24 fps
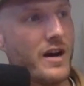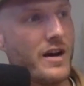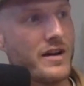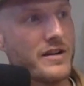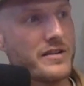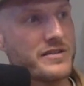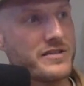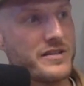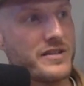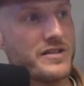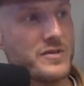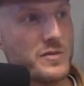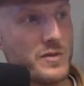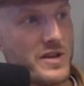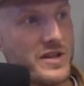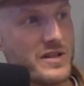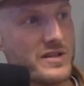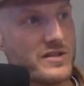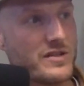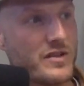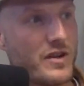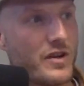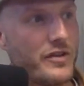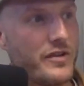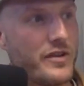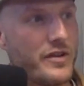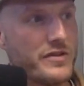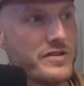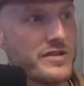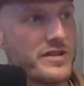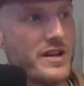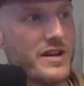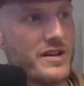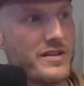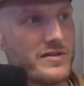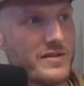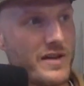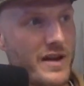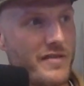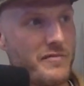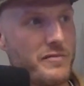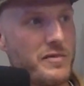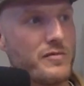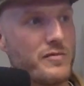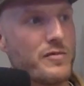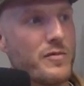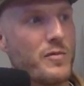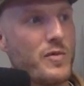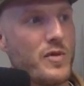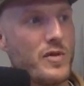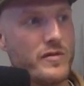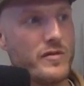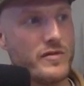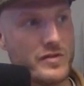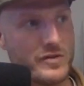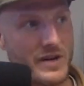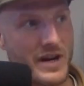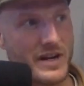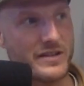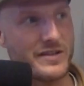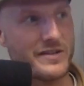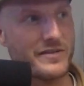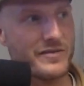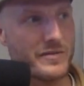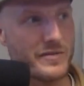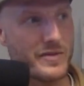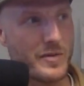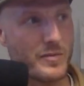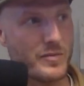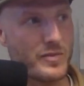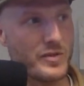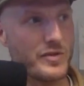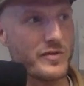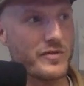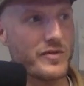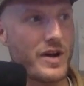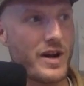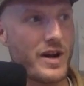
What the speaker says: Since we installed those that have been removed directly from the Blue Friday